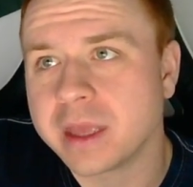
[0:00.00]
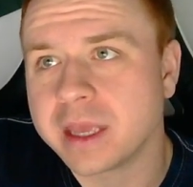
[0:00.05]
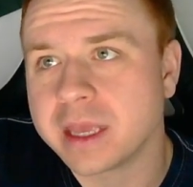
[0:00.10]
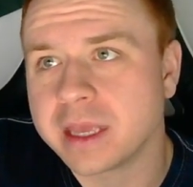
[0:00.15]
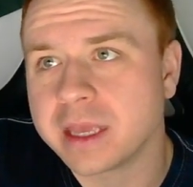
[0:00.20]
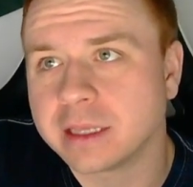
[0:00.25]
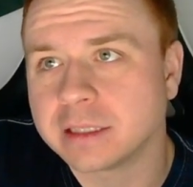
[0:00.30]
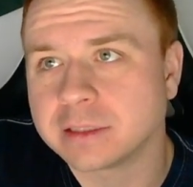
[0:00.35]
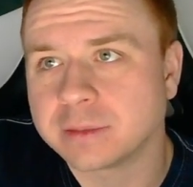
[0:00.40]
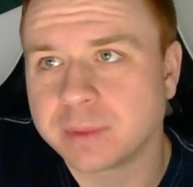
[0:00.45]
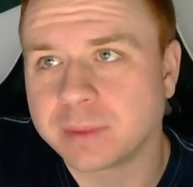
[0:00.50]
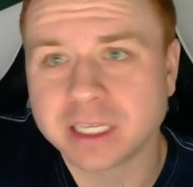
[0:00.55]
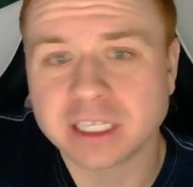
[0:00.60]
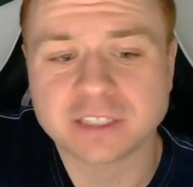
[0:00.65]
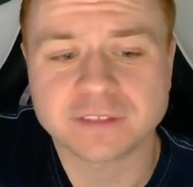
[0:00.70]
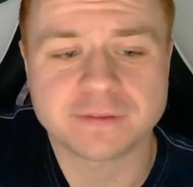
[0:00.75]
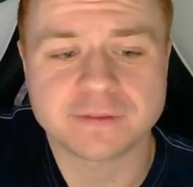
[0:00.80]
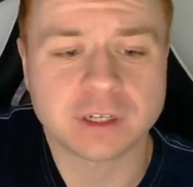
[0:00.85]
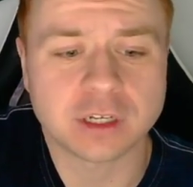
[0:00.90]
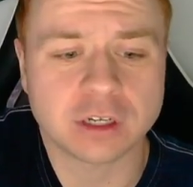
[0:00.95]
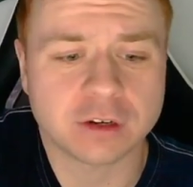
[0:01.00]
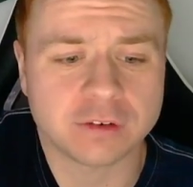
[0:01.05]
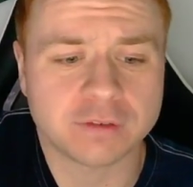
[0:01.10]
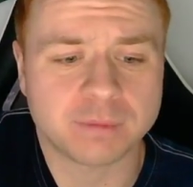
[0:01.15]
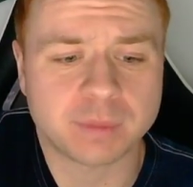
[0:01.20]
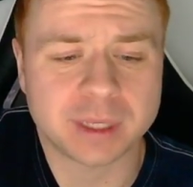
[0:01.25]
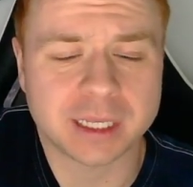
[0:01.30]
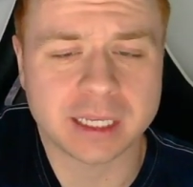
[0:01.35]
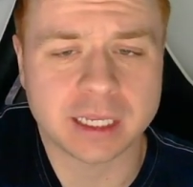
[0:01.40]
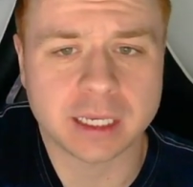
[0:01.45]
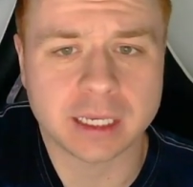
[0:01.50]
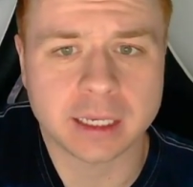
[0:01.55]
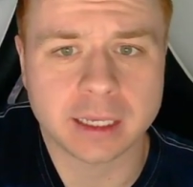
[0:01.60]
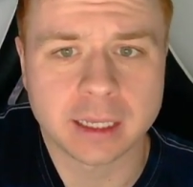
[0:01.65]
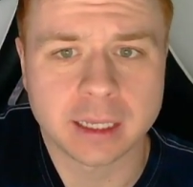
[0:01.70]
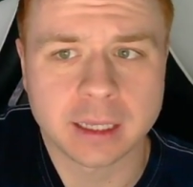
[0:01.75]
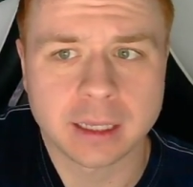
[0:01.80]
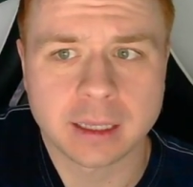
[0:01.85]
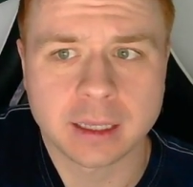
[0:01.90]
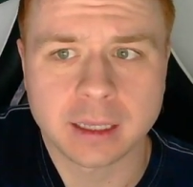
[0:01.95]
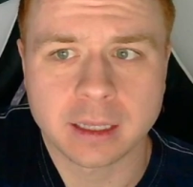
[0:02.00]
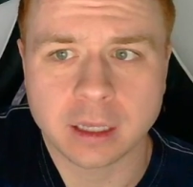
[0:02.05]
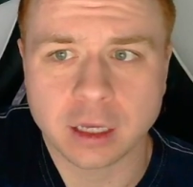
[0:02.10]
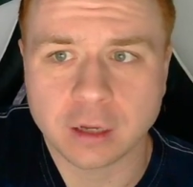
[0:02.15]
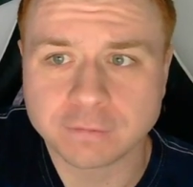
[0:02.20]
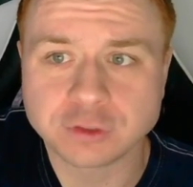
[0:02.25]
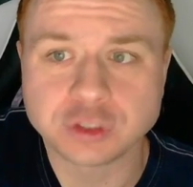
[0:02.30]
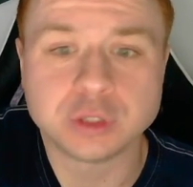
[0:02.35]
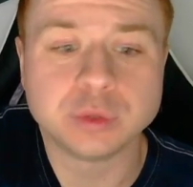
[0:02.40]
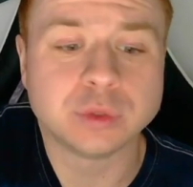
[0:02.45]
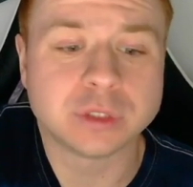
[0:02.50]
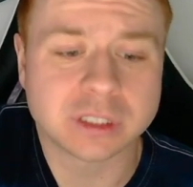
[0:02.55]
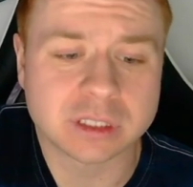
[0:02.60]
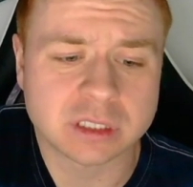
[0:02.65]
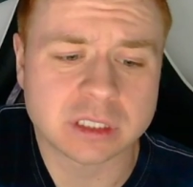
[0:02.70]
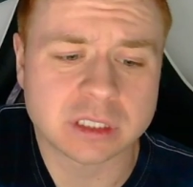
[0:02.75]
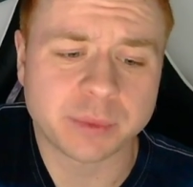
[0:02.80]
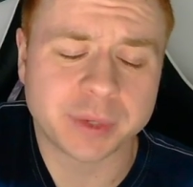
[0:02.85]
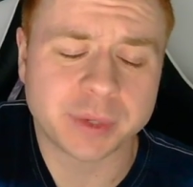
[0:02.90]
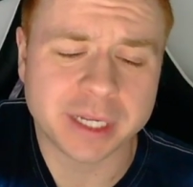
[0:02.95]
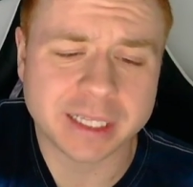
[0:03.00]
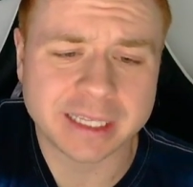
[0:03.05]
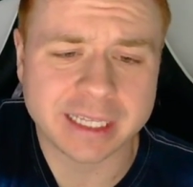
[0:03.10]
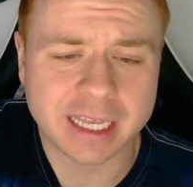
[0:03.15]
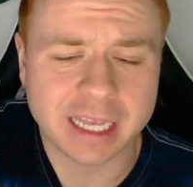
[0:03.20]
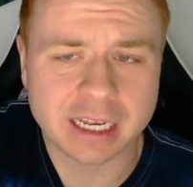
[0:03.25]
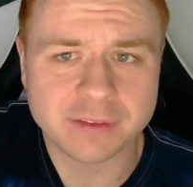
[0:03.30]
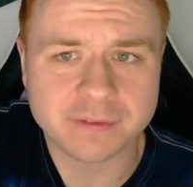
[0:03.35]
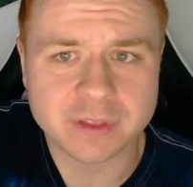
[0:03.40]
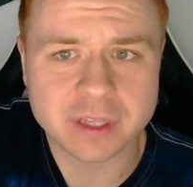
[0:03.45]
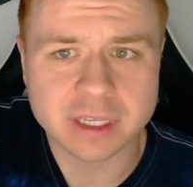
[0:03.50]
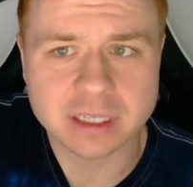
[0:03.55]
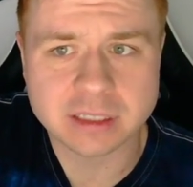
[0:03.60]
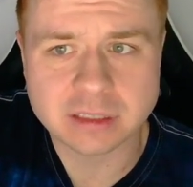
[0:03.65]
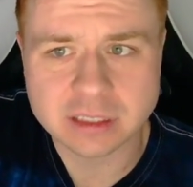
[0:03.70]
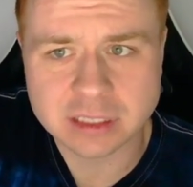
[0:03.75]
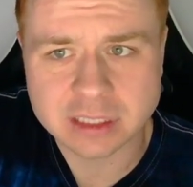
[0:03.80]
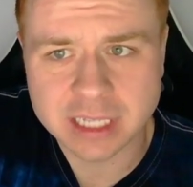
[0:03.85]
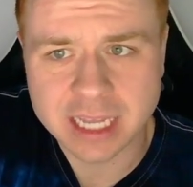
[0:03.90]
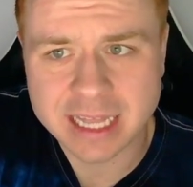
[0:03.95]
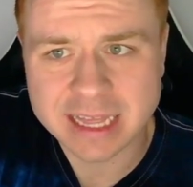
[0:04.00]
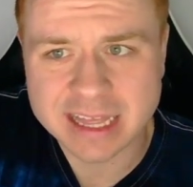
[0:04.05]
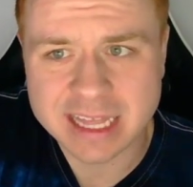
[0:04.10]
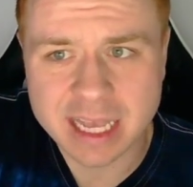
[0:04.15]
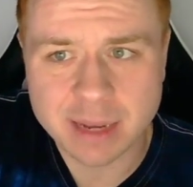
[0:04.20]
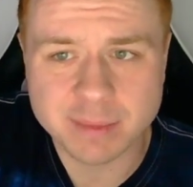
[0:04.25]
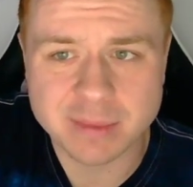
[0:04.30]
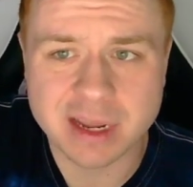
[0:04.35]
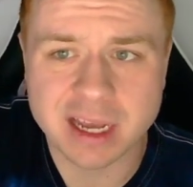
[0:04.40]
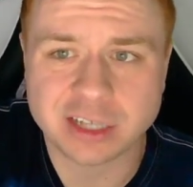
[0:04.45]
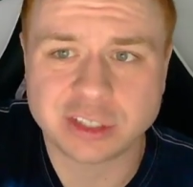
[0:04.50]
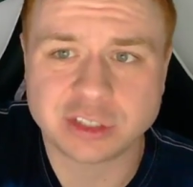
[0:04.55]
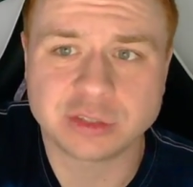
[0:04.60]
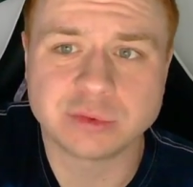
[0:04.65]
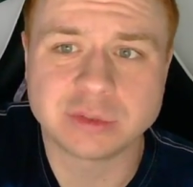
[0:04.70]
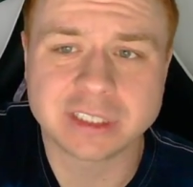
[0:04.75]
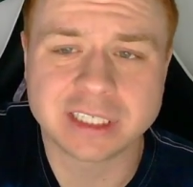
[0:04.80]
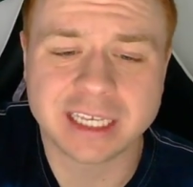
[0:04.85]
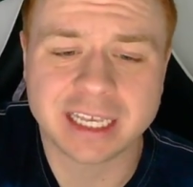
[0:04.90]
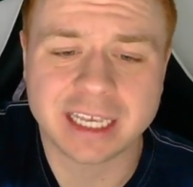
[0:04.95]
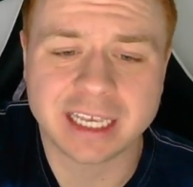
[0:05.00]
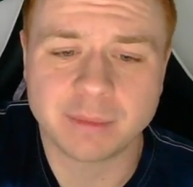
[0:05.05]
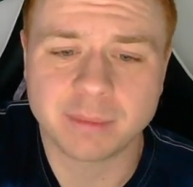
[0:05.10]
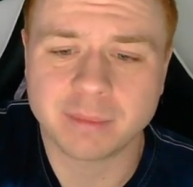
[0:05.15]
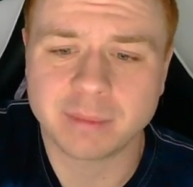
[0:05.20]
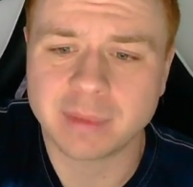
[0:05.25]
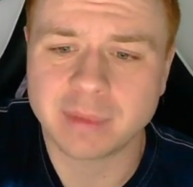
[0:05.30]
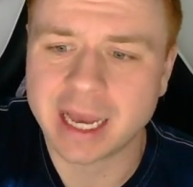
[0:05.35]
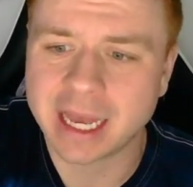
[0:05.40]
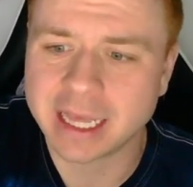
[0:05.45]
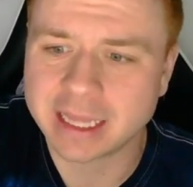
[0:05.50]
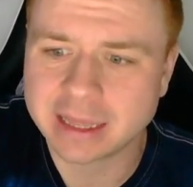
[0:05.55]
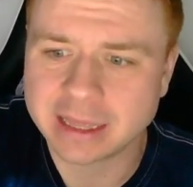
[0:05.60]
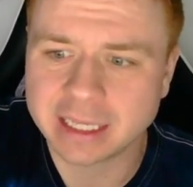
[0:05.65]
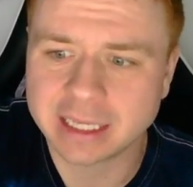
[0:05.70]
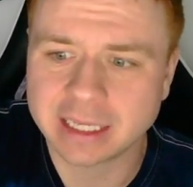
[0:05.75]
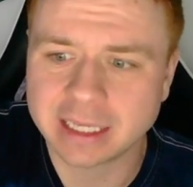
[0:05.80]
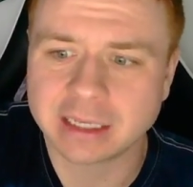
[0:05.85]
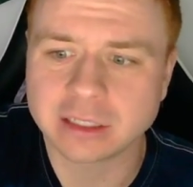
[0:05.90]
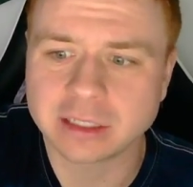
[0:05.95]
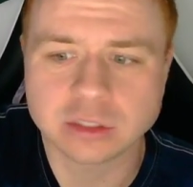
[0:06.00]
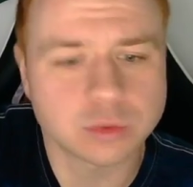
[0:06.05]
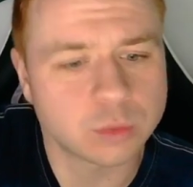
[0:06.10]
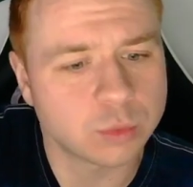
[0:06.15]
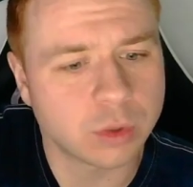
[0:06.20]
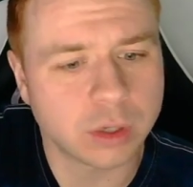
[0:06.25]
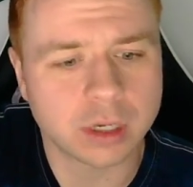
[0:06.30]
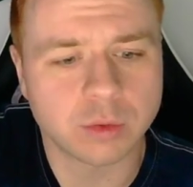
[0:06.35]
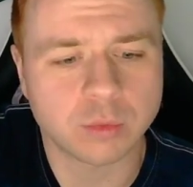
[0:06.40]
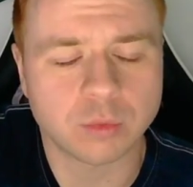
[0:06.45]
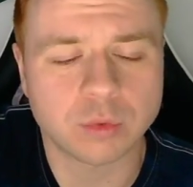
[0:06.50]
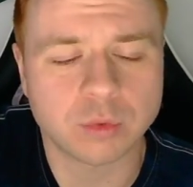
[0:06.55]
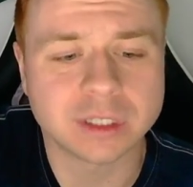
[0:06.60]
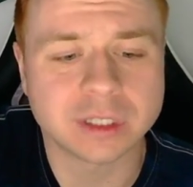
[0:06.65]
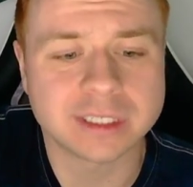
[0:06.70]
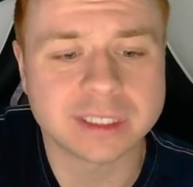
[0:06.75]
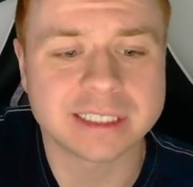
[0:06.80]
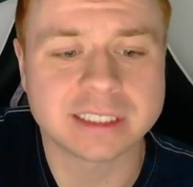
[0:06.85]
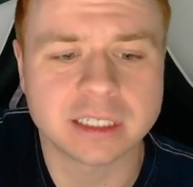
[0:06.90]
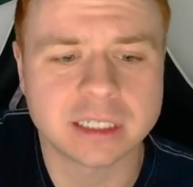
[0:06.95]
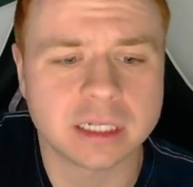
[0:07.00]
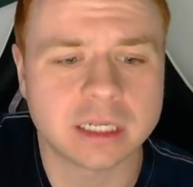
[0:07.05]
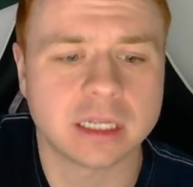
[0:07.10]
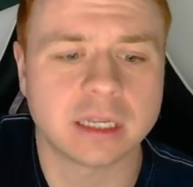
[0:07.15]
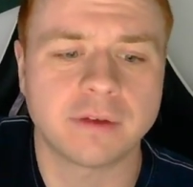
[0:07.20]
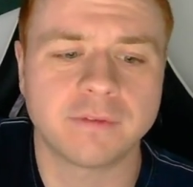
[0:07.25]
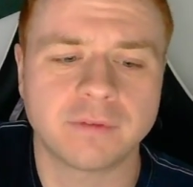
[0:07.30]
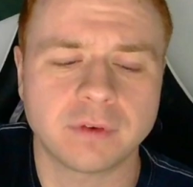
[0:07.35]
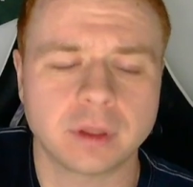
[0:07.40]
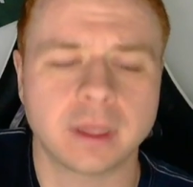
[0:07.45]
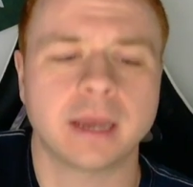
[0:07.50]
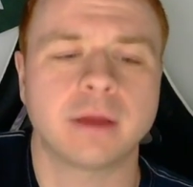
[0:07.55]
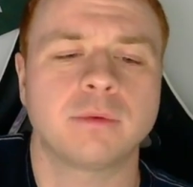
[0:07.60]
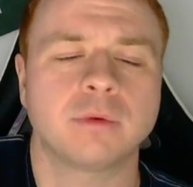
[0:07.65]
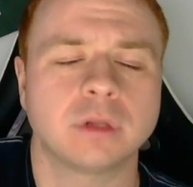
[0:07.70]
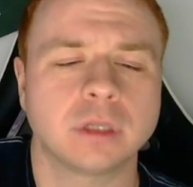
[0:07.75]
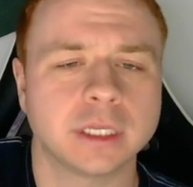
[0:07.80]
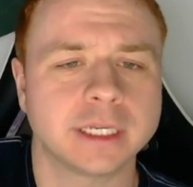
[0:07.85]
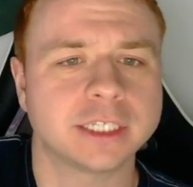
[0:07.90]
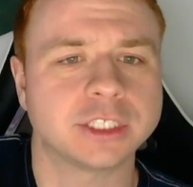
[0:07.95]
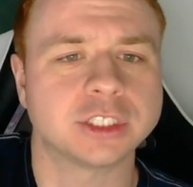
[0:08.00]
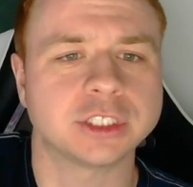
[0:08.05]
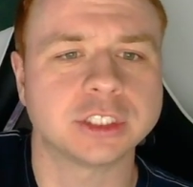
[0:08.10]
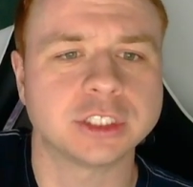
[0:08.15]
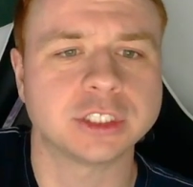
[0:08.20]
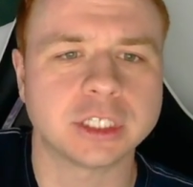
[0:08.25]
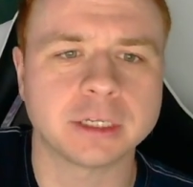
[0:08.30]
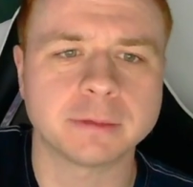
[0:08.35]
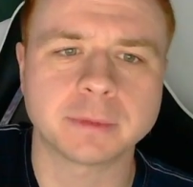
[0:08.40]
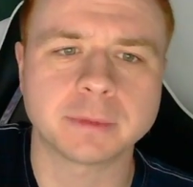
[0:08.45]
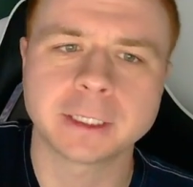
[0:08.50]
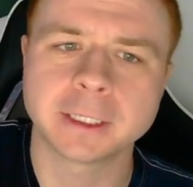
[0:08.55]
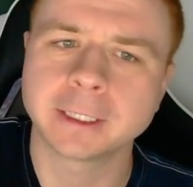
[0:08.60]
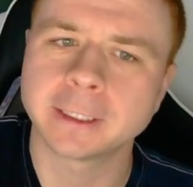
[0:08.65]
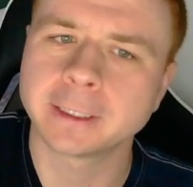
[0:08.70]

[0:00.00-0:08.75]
his biggest fear of being, of choosing someone at the end of this and them not choosing him, I think is what really did it in for that relationship.